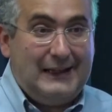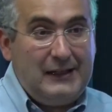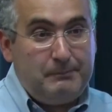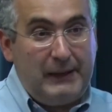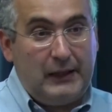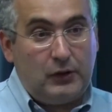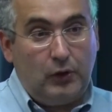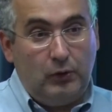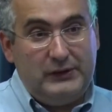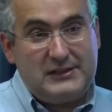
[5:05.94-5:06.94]
get back
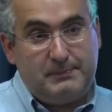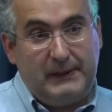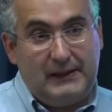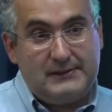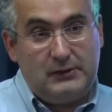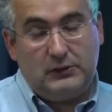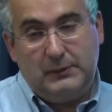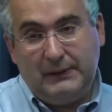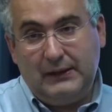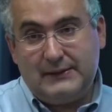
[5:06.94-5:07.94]
all the space.
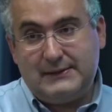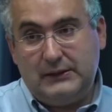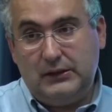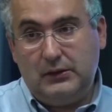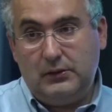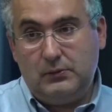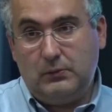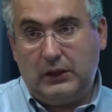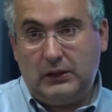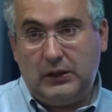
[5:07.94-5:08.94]
Typically in a city,
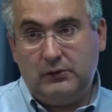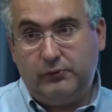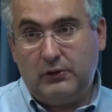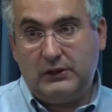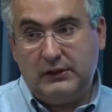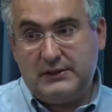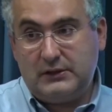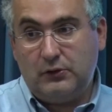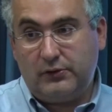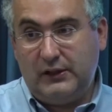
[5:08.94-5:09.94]
you account for at least,
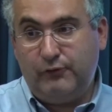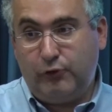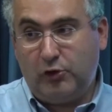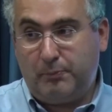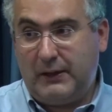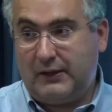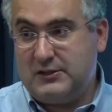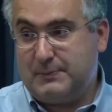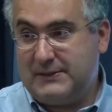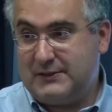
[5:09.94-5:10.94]
3, 4 parking
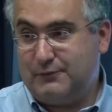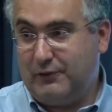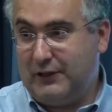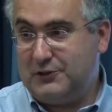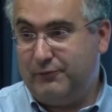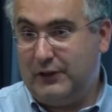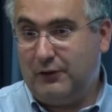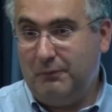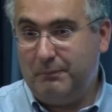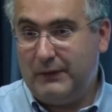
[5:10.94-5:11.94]
spaces for each
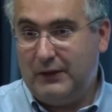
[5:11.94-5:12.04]
vehicle.